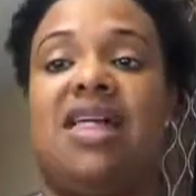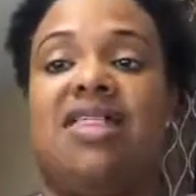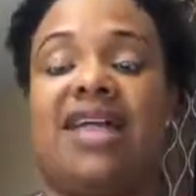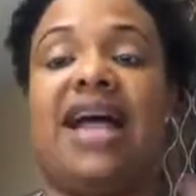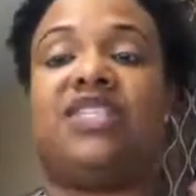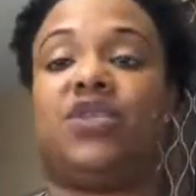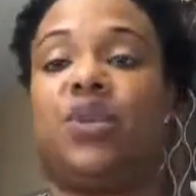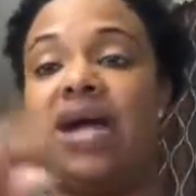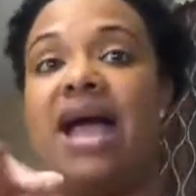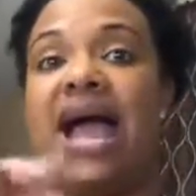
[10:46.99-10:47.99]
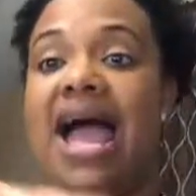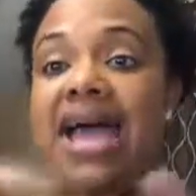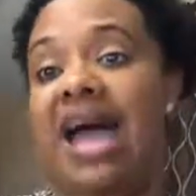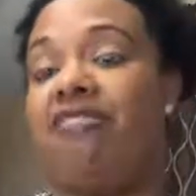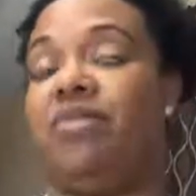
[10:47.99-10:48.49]
that's where I
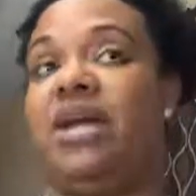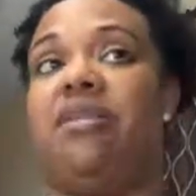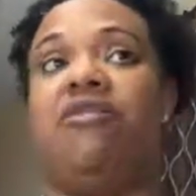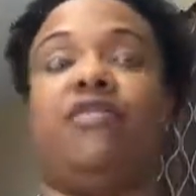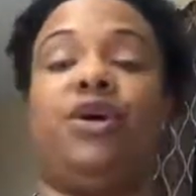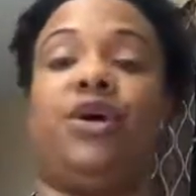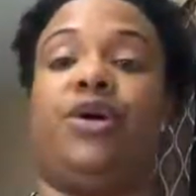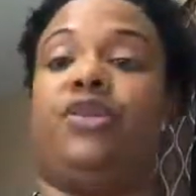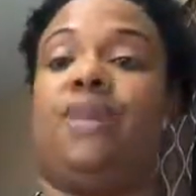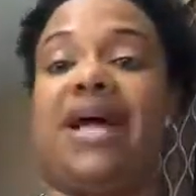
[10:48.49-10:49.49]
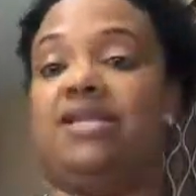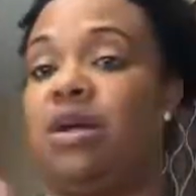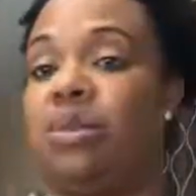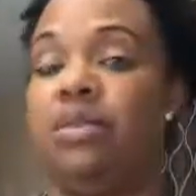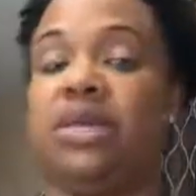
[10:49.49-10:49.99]
have been for the past
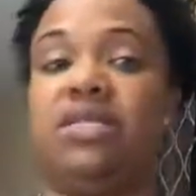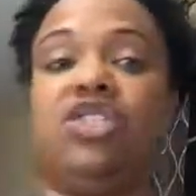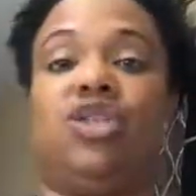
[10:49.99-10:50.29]
couple of months.